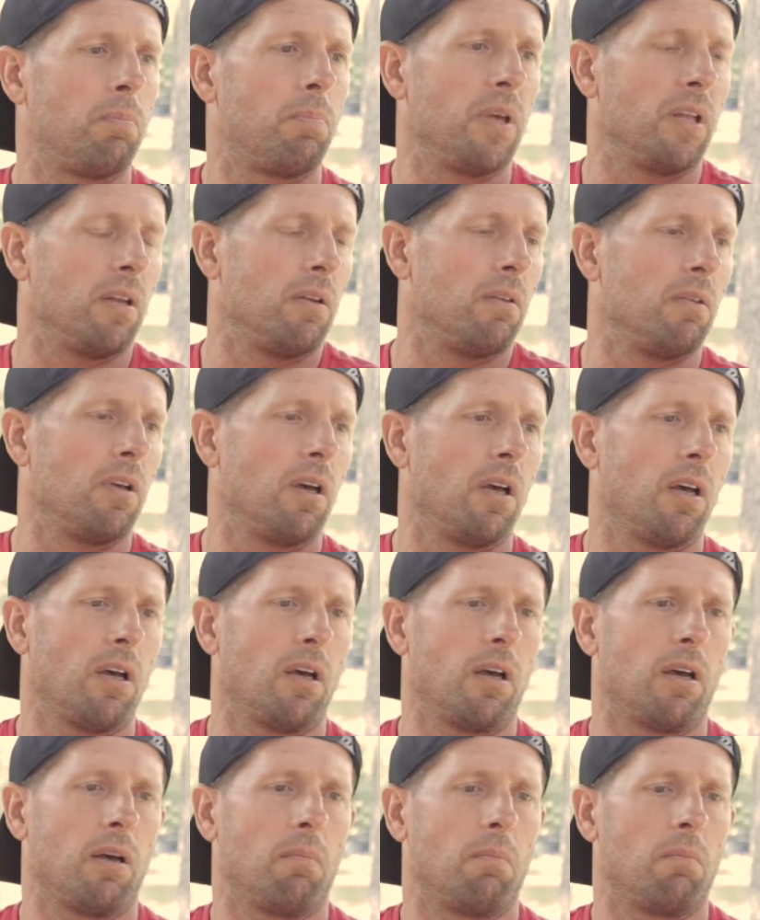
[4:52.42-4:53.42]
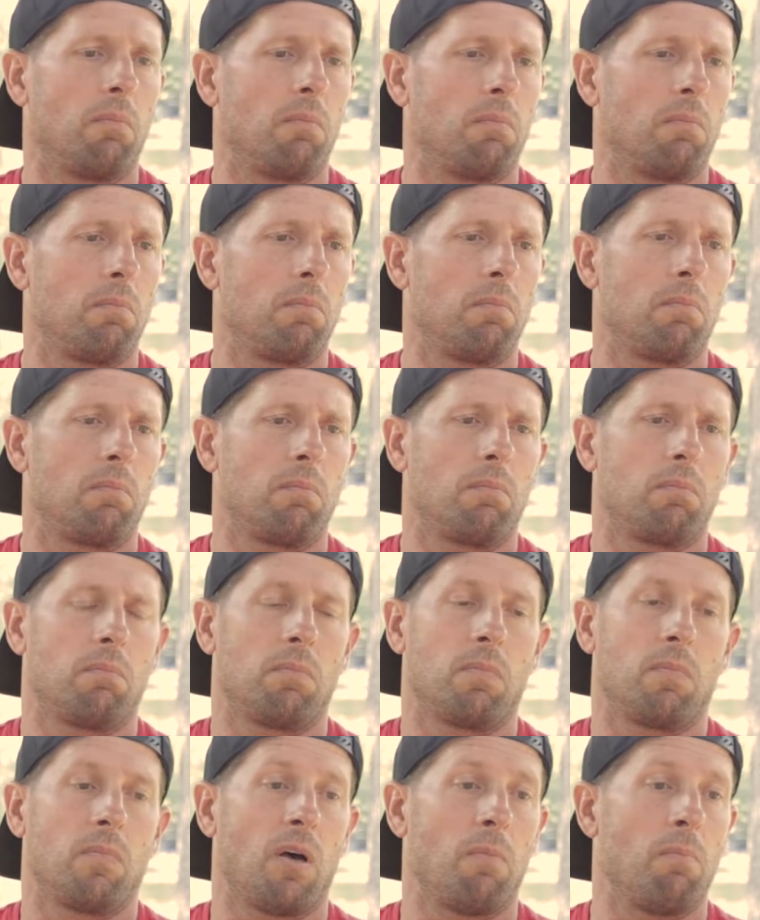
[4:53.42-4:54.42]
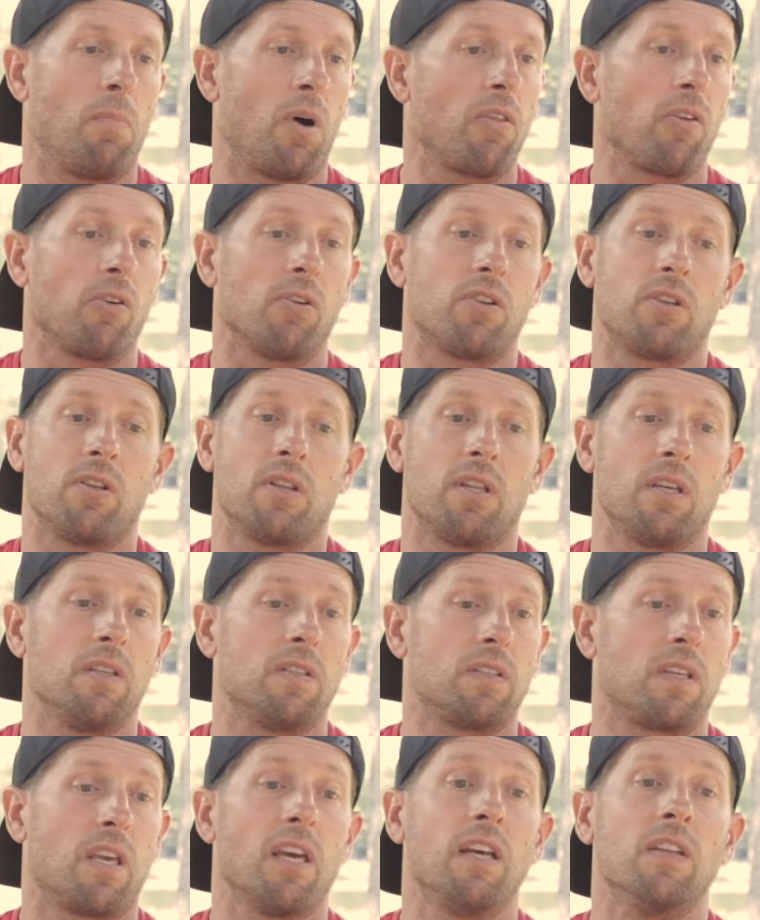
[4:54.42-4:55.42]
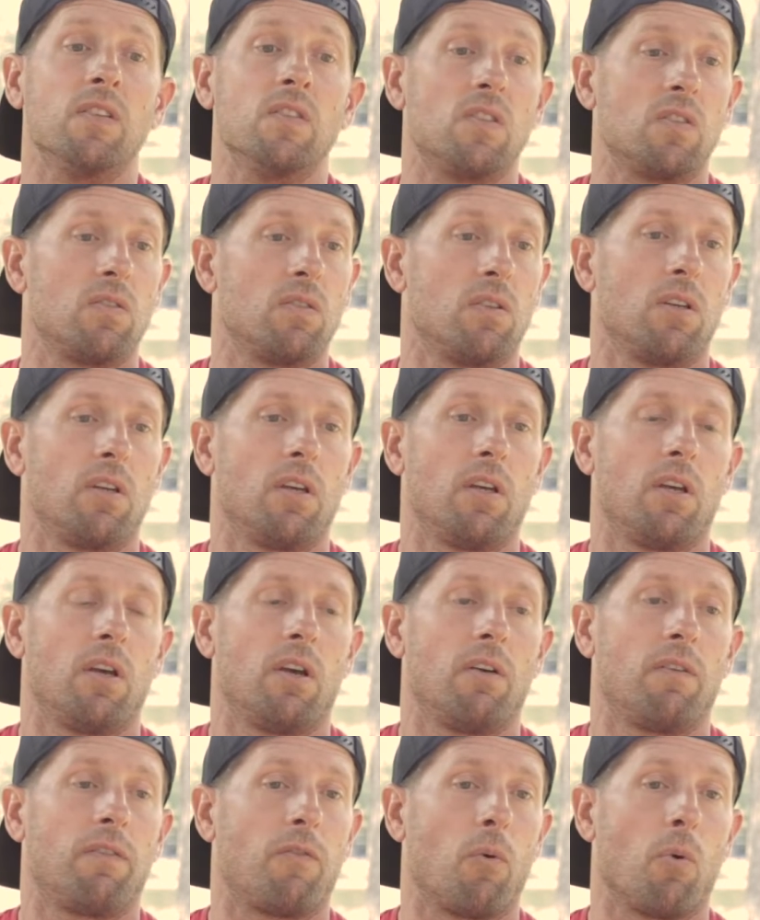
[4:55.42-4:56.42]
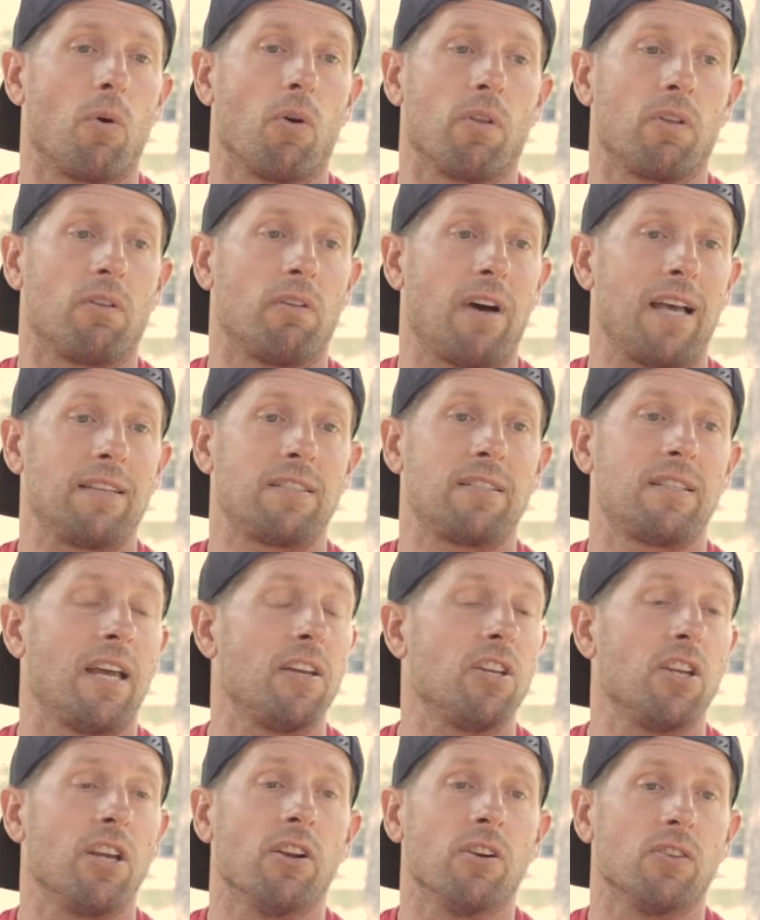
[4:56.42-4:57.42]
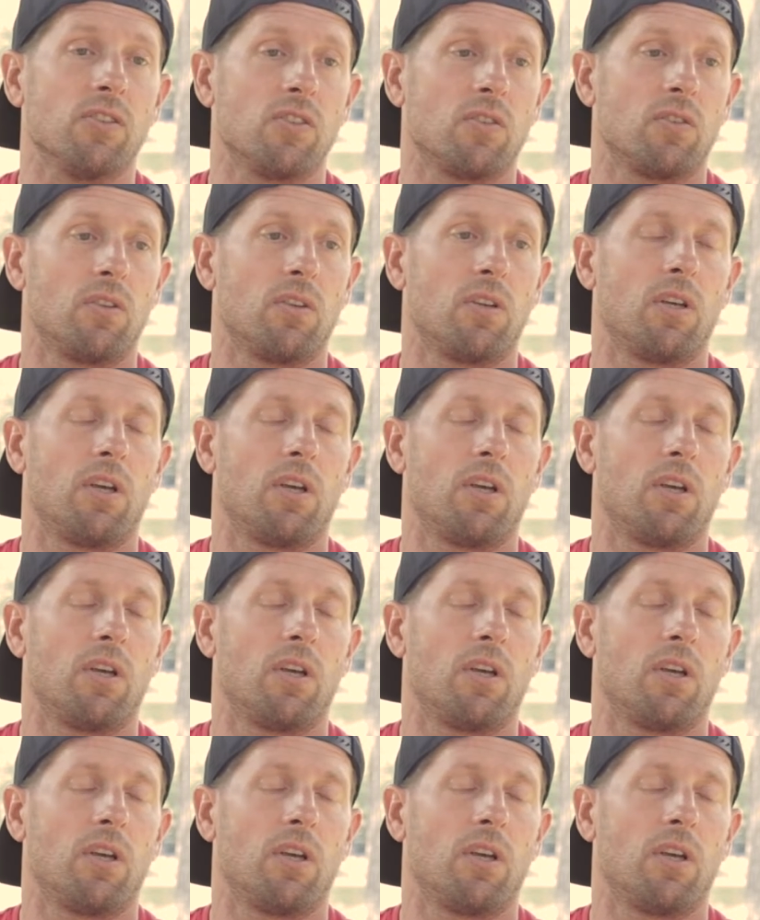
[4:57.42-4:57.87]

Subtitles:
been a mother to these kids for the last 10 years.